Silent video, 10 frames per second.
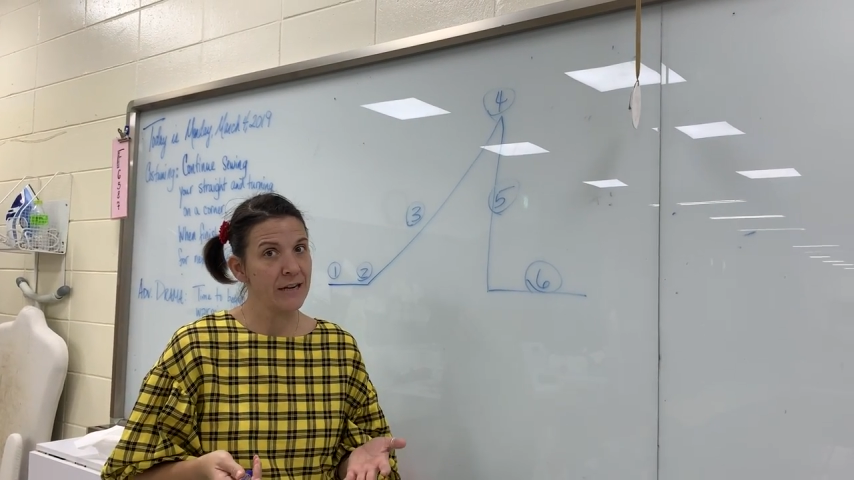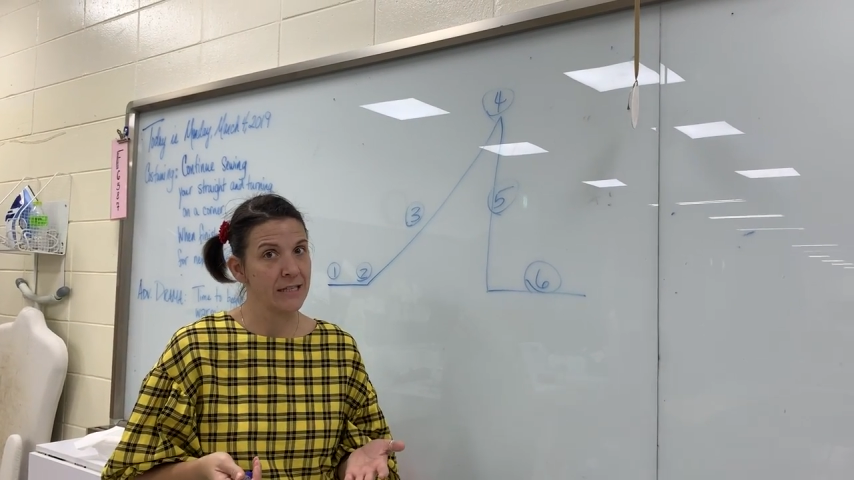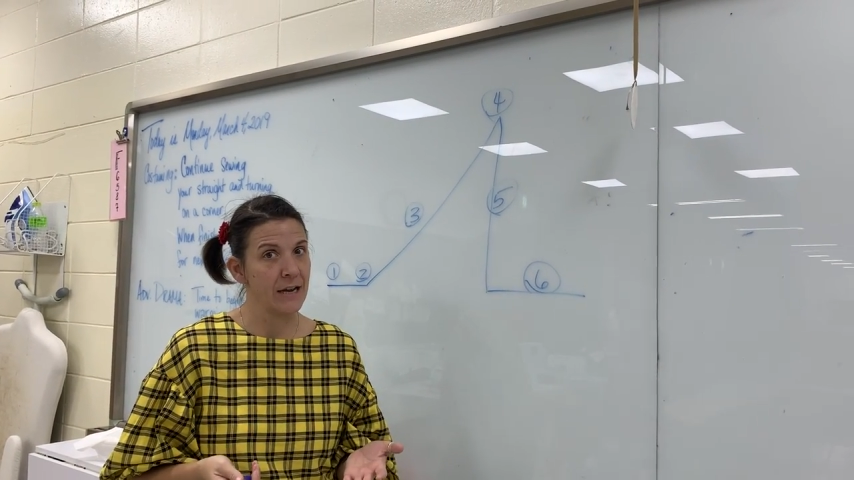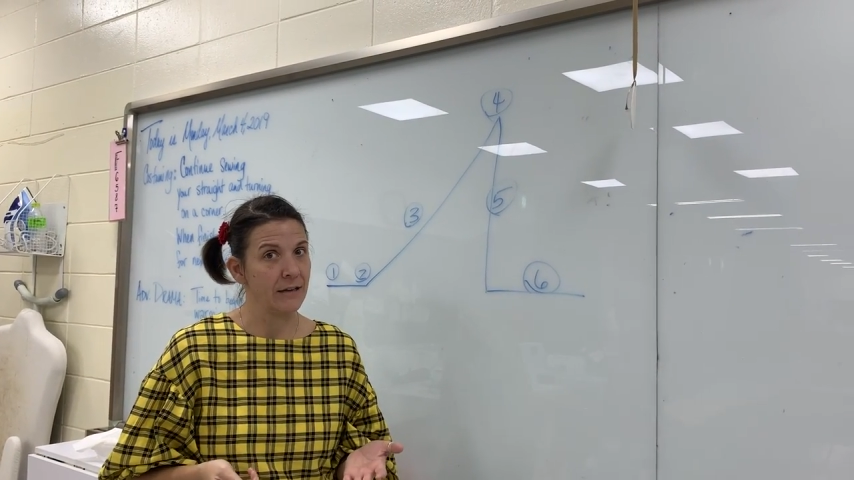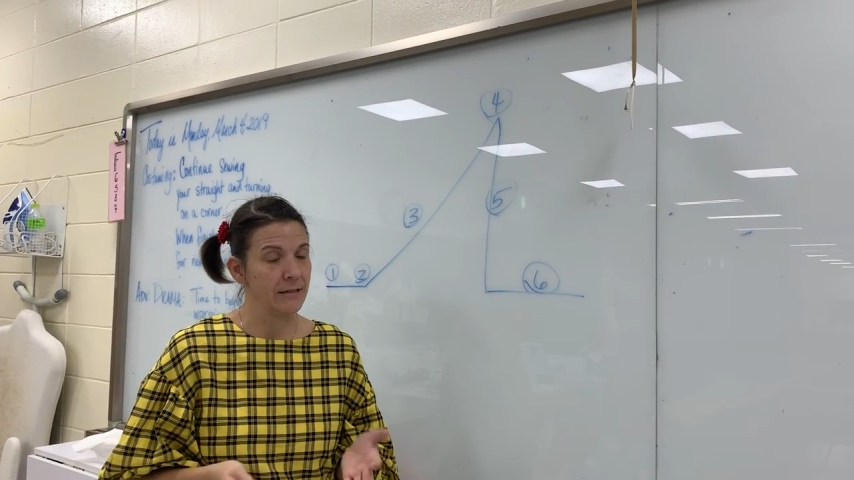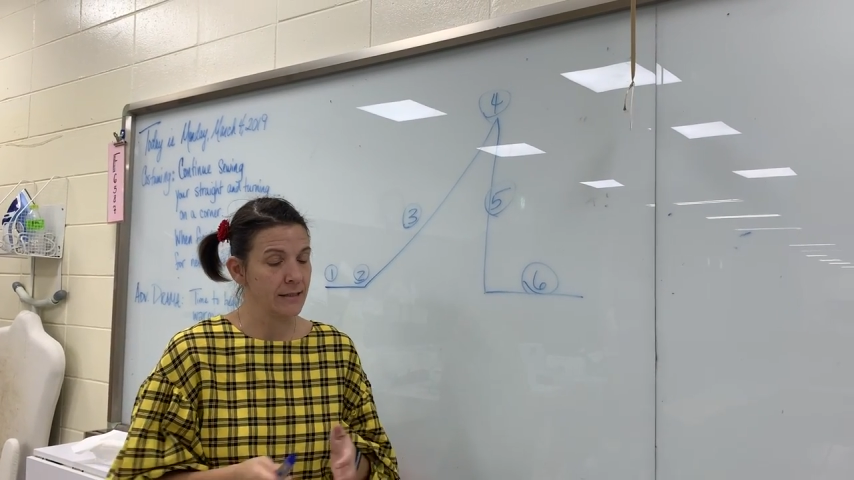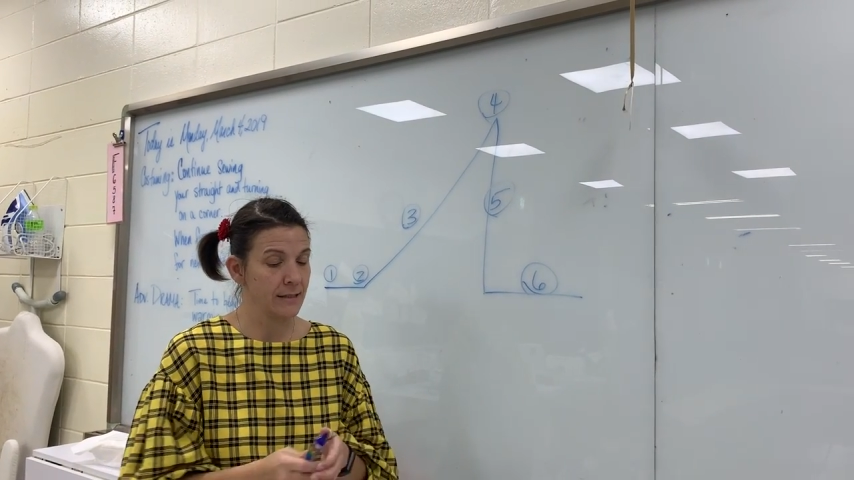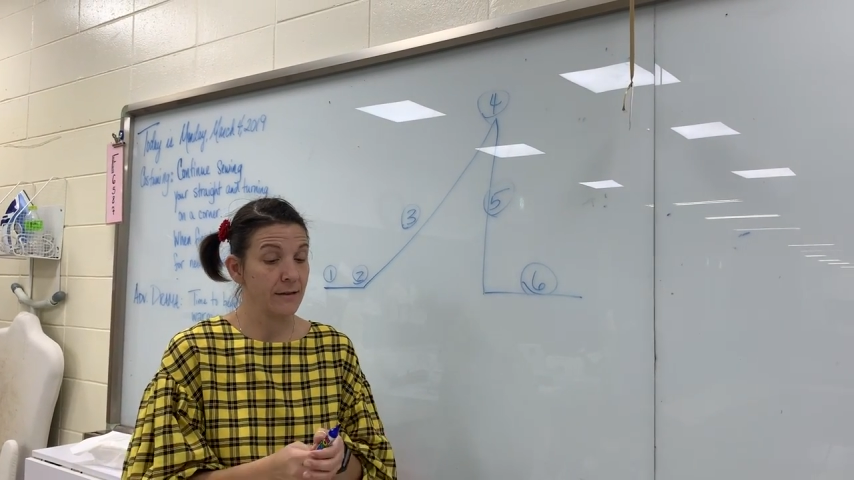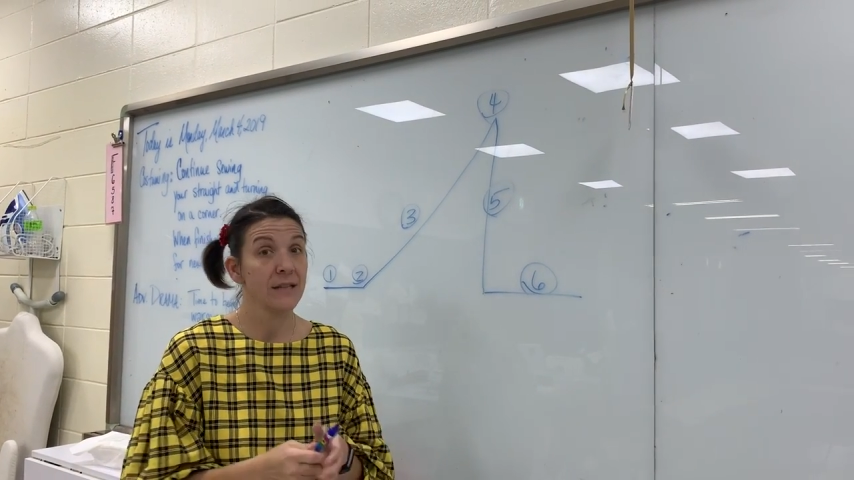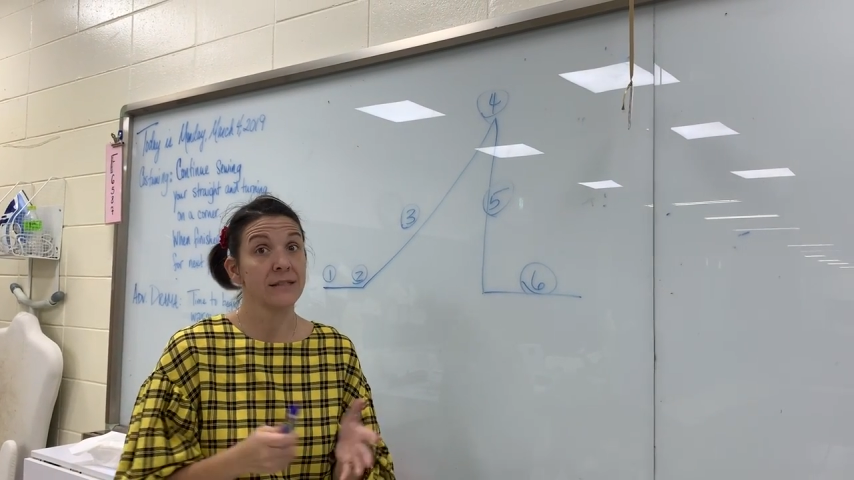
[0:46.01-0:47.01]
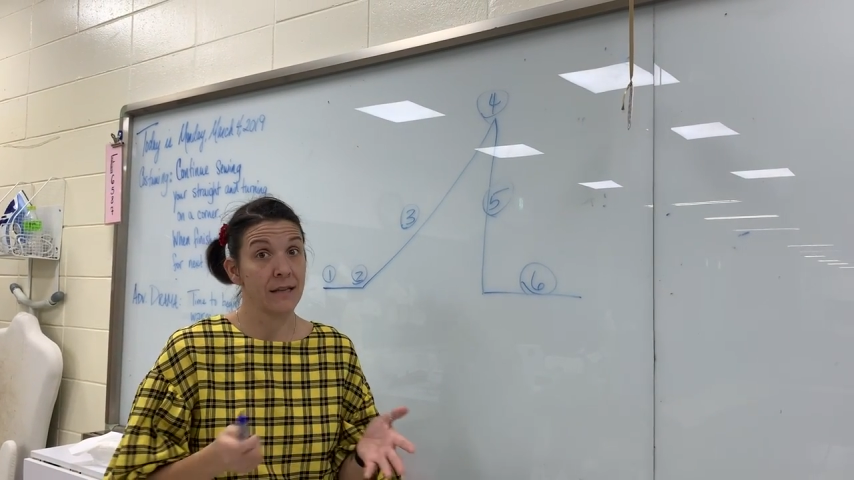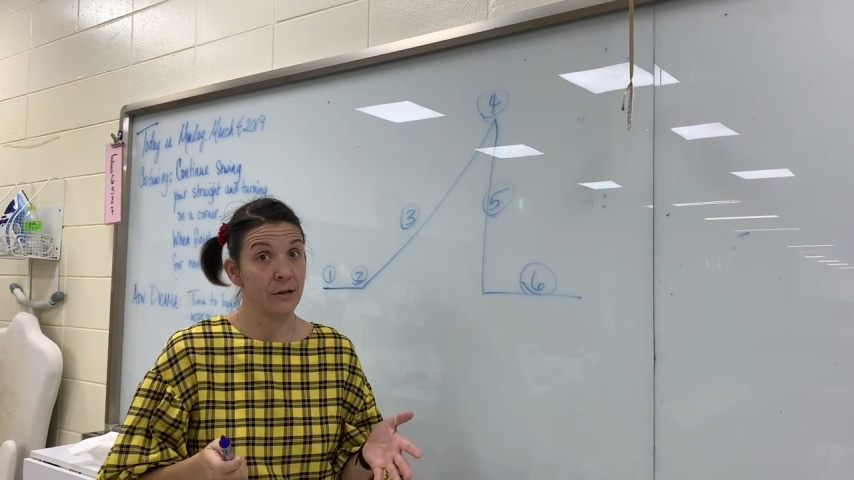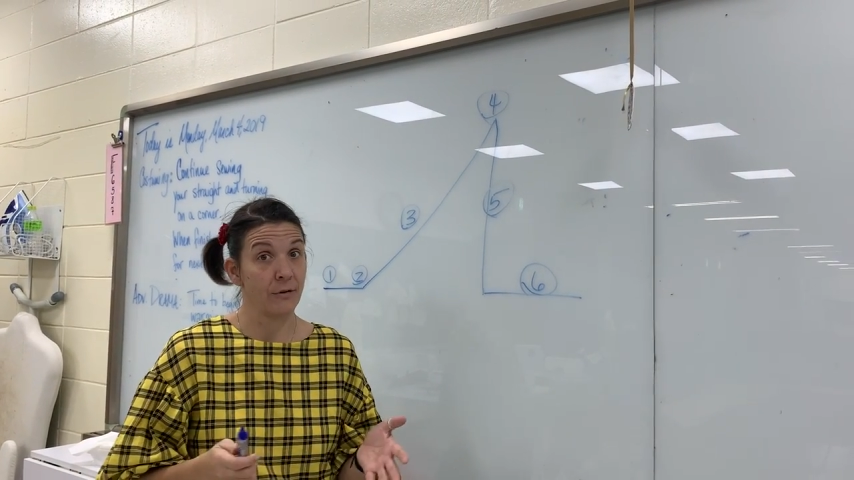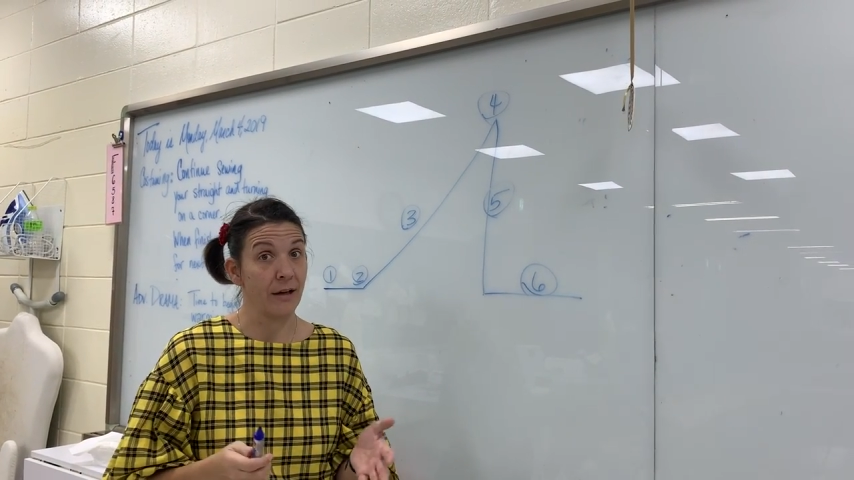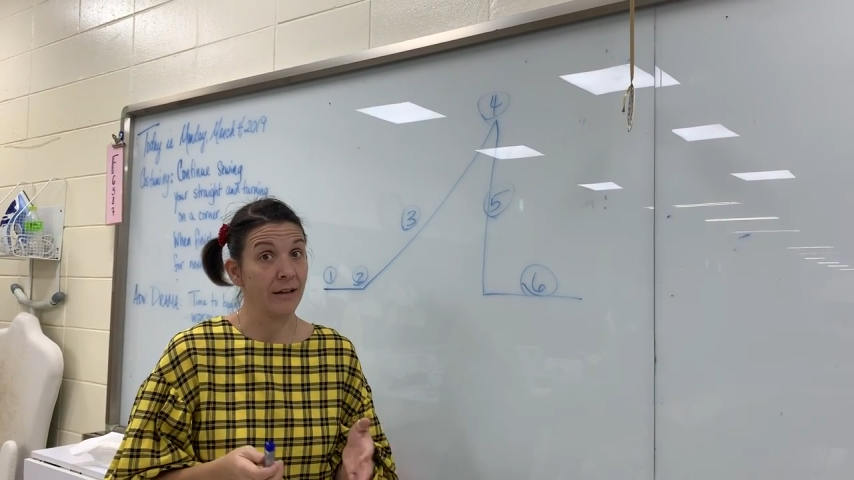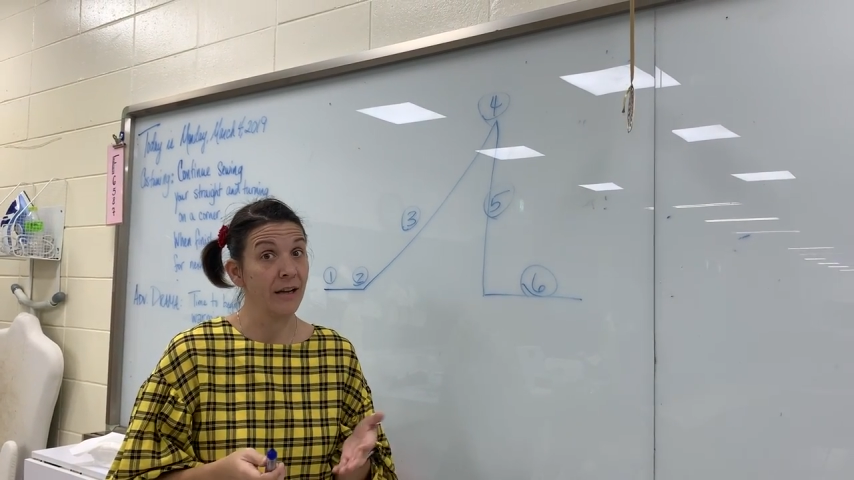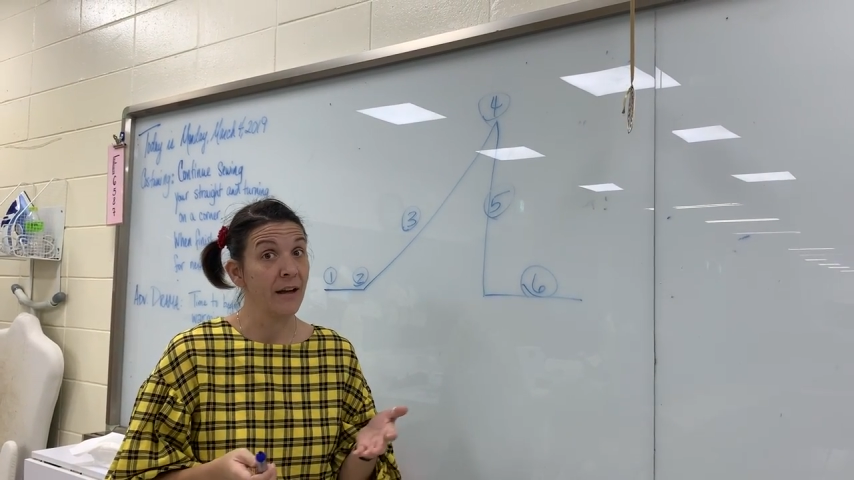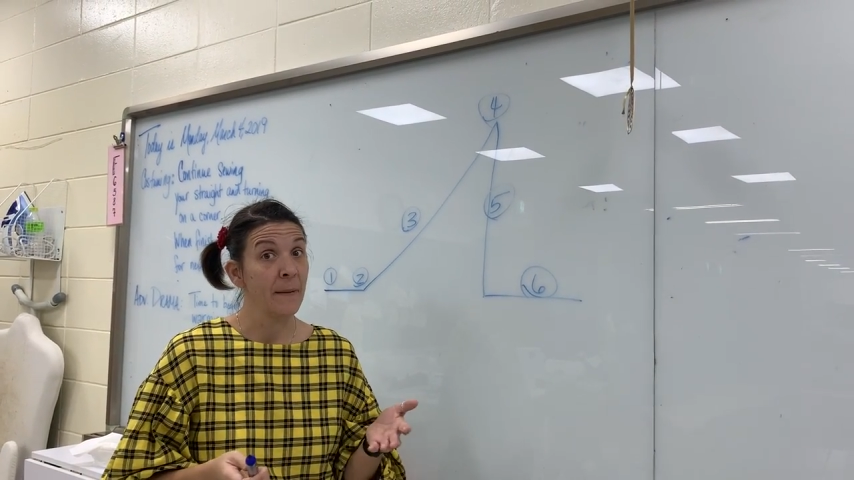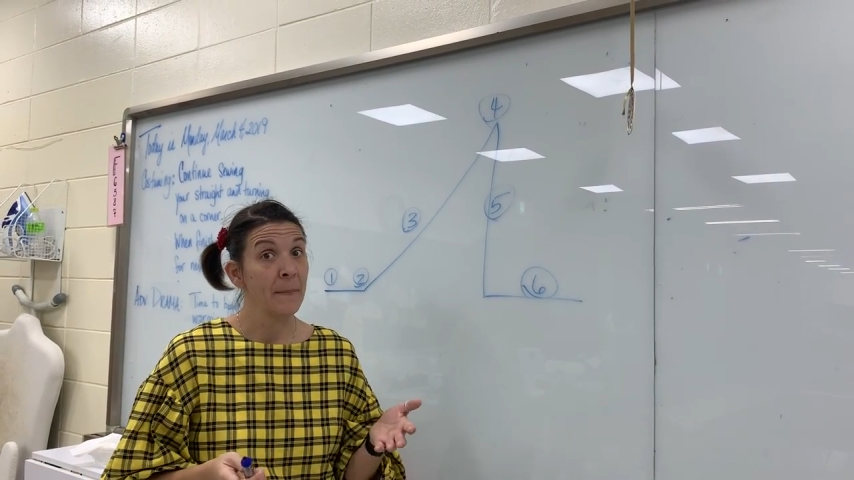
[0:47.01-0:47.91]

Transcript: Tales, Cinderella,